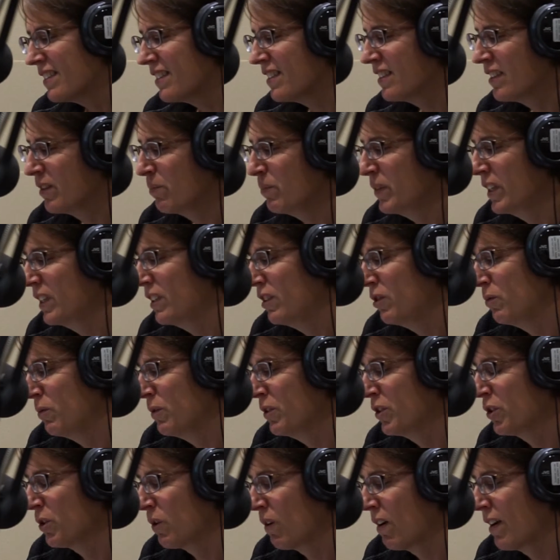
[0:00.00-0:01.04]
This is something new
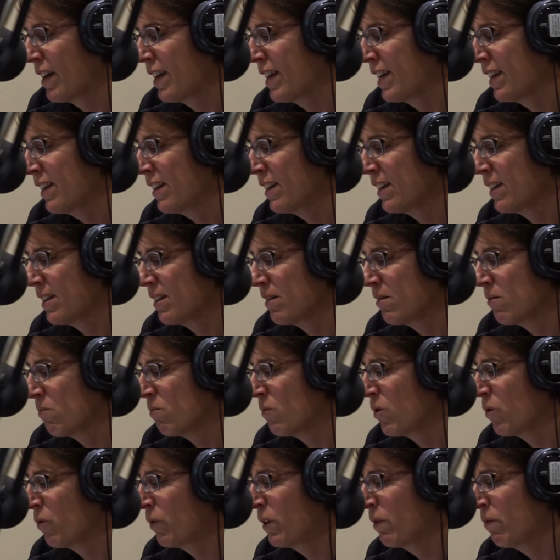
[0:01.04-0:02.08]
we're trying.
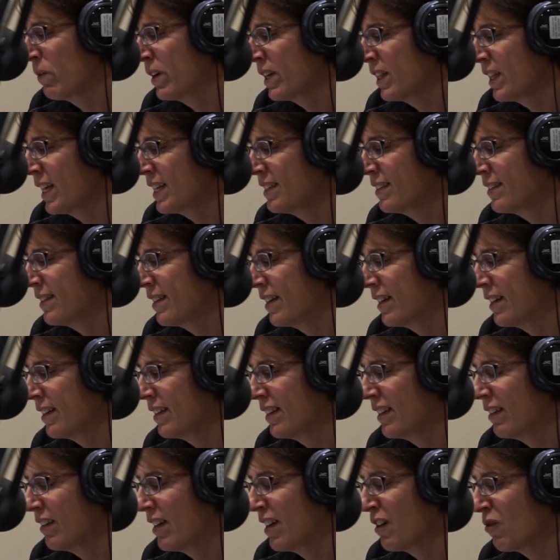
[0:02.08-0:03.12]
Um, we realize
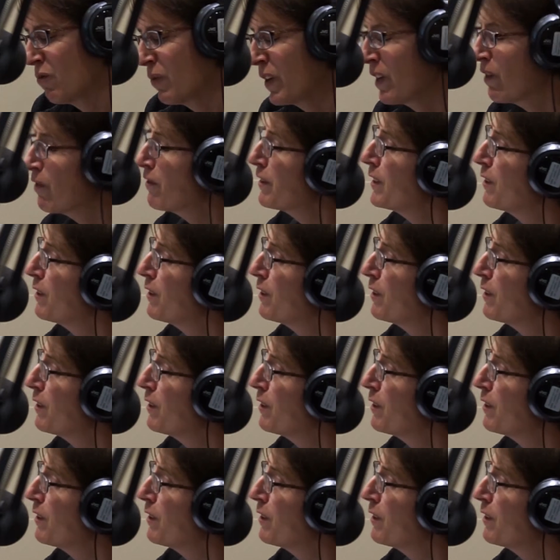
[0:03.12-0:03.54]
that uh, we